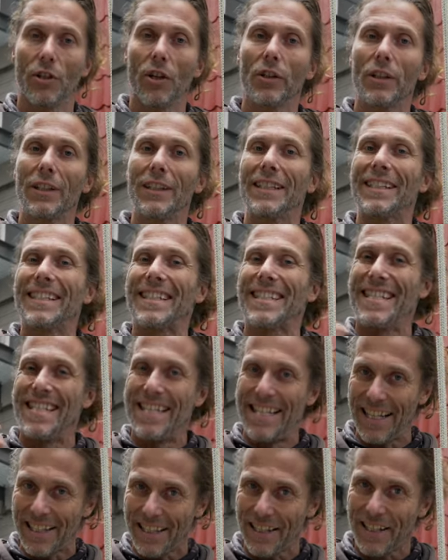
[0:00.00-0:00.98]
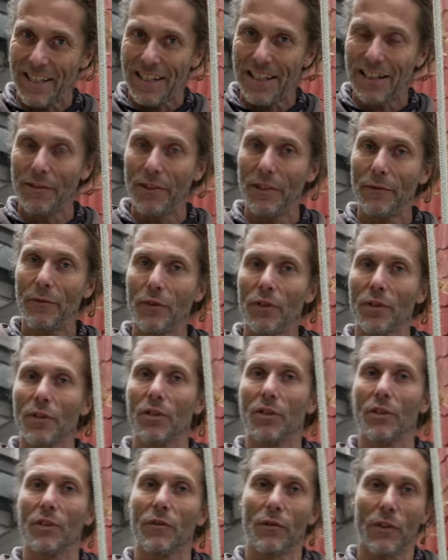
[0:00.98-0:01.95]
Not that it is necessary for the
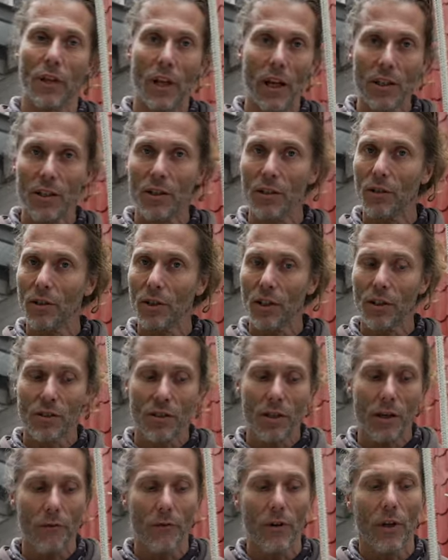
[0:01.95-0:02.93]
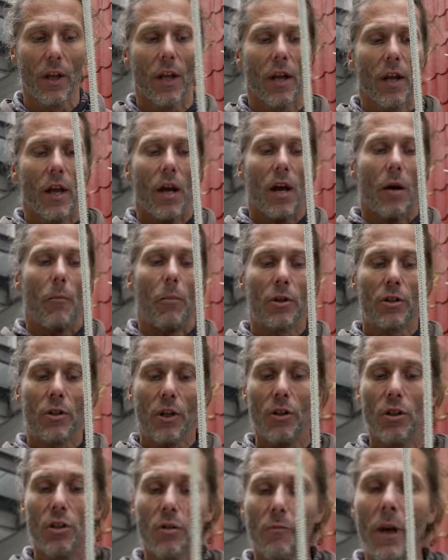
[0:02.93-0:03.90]
certification, all that stuff, but
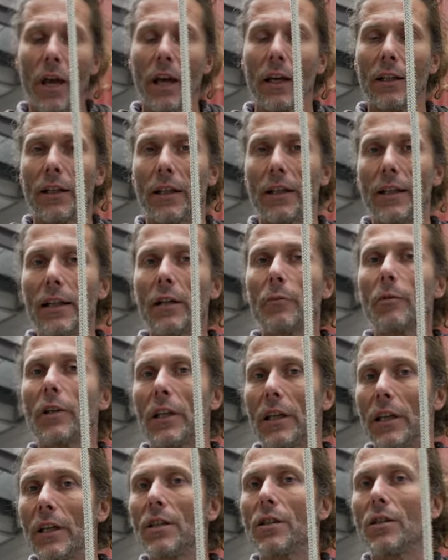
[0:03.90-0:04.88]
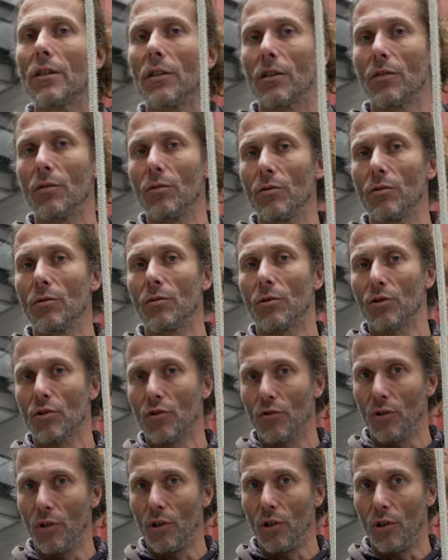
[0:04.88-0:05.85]
just to make it a little bit easier to
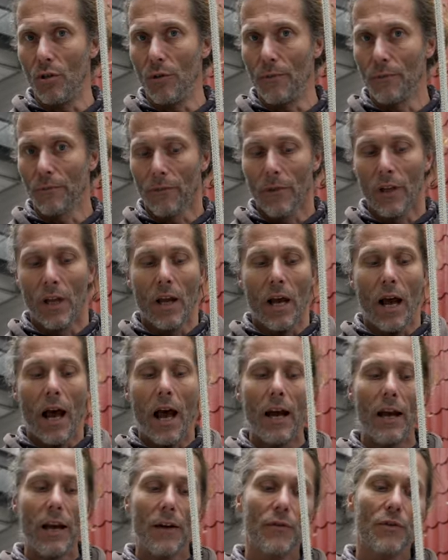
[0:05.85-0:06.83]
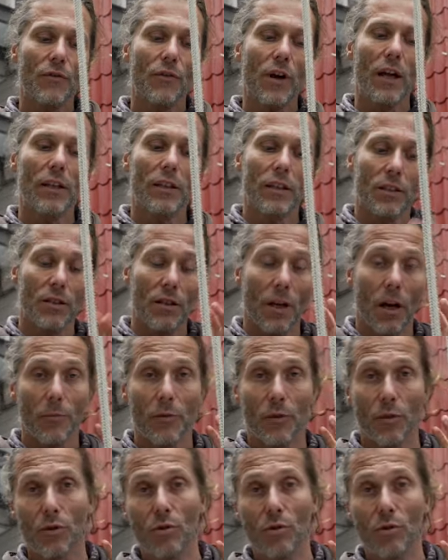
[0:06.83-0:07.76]
control. I have tried this up to